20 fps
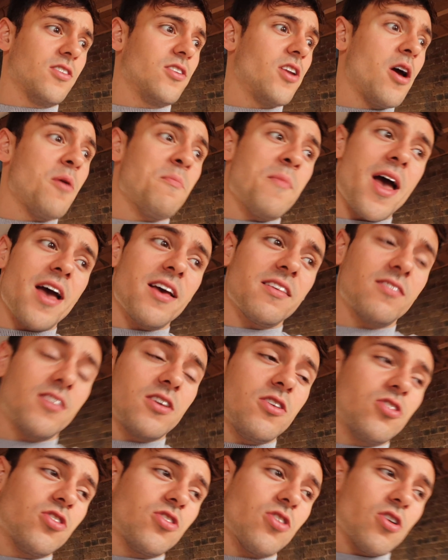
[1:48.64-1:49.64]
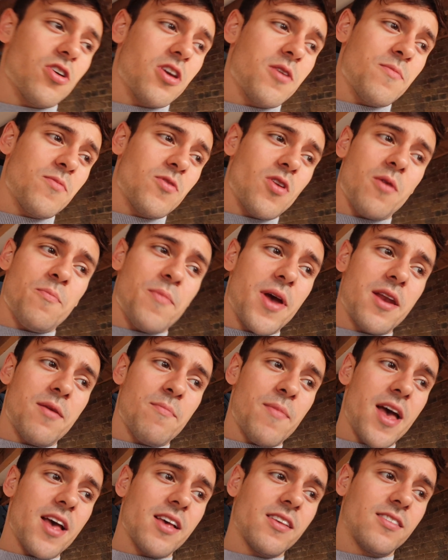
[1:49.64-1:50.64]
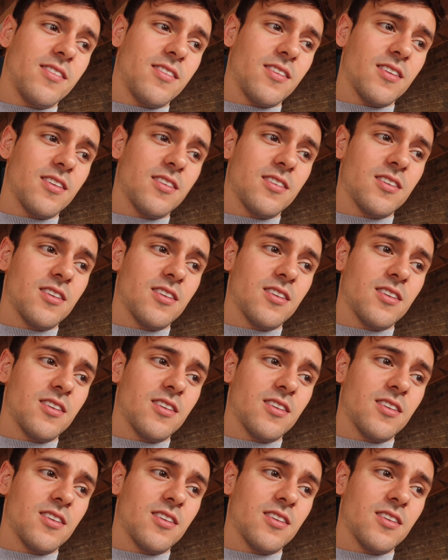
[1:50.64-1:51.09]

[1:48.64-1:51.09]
No mess? Are you sure you've not made a mess?